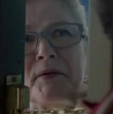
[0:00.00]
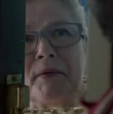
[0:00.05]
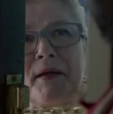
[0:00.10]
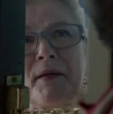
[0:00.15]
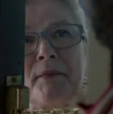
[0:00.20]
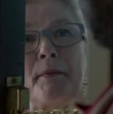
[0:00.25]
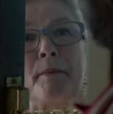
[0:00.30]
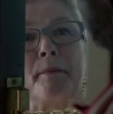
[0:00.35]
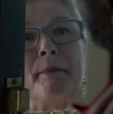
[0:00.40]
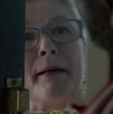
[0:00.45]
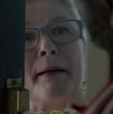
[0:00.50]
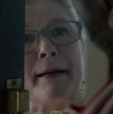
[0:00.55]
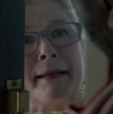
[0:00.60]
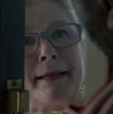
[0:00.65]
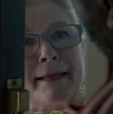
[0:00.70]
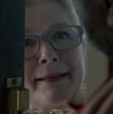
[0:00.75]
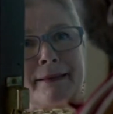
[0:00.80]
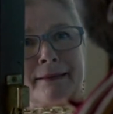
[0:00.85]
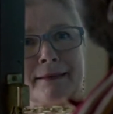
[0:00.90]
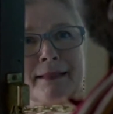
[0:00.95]
moment that
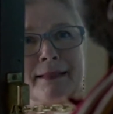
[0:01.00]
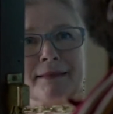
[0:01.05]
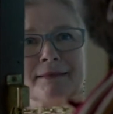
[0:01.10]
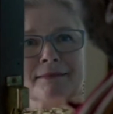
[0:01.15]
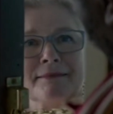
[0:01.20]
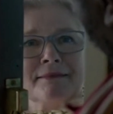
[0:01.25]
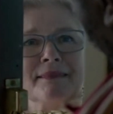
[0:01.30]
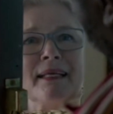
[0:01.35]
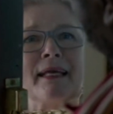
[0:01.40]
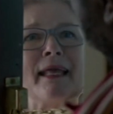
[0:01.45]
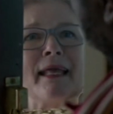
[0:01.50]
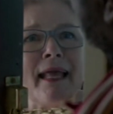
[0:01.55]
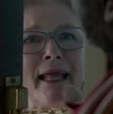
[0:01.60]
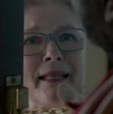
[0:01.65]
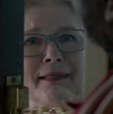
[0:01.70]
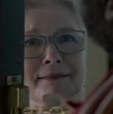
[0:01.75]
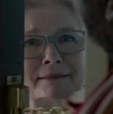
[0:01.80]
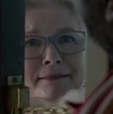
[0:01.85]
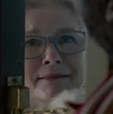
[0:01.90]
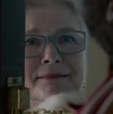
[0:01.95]
culminates with Ray
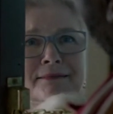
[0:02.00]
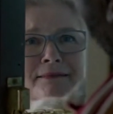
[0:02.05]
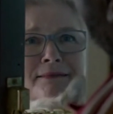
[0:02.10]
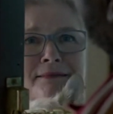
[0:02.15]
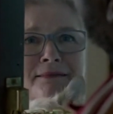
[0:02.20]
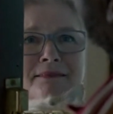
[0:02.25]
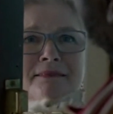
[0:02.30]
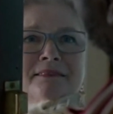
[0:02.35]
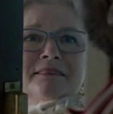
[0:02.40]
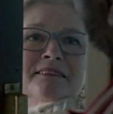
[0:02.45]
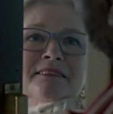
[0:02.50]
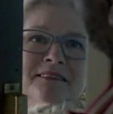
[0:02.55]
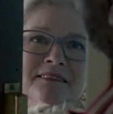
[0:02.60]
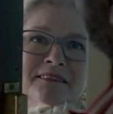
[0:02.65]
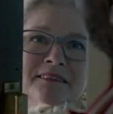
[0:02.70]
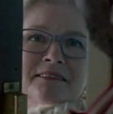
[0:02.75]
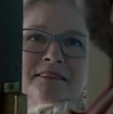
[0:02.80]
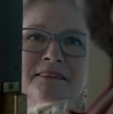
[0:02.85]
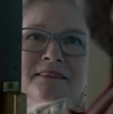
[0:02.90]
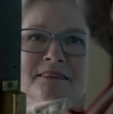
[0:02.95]
throwing away the
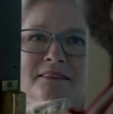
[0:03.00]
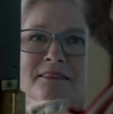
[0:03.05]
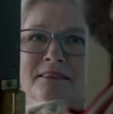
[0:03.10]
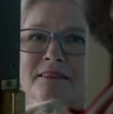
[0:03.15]
grenade,